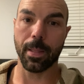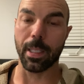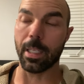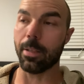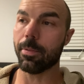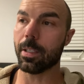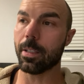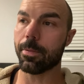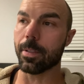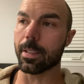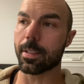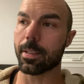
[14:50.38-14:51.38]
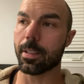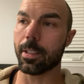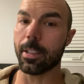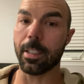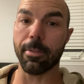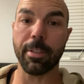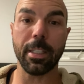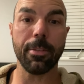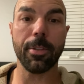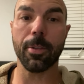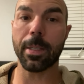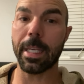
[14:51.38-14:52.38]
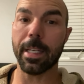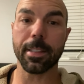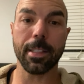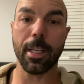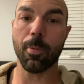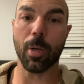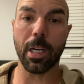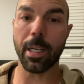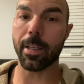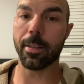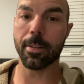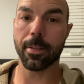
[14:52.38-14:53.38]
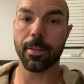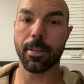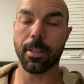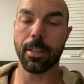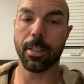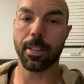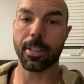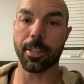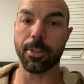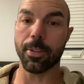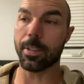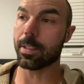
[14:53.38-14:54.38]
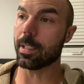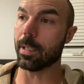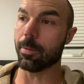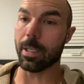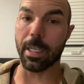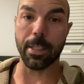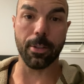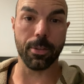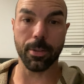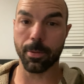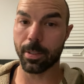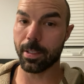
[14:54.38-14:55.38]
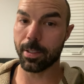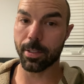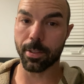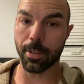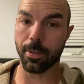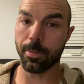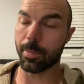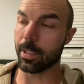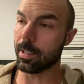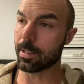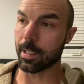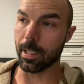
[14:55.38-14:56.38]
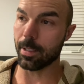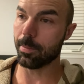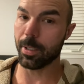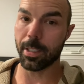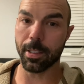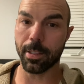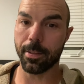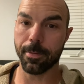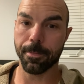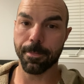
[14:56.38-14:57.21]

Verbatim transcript: Even if it's even if you can't say why because you just say, well, I don't know where this is going, but it's got to be good.